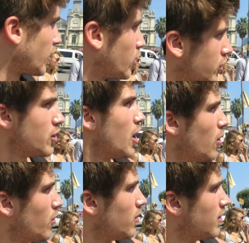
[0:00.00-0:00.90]
I could
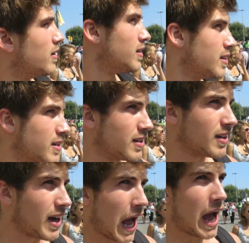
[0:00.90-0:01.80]
know.
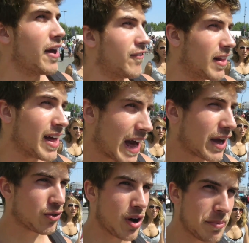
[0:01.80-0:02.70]
I feel like
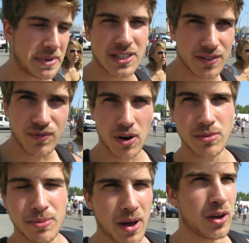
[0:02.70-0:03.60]
I grew up
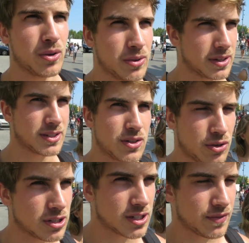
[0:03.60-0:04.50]
misinformed about who this
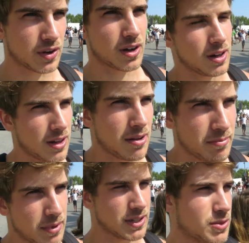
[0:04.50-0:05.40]
Christopher
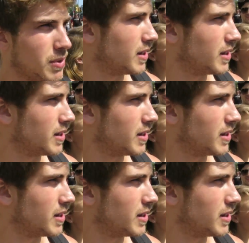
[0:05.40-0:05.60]
Columbus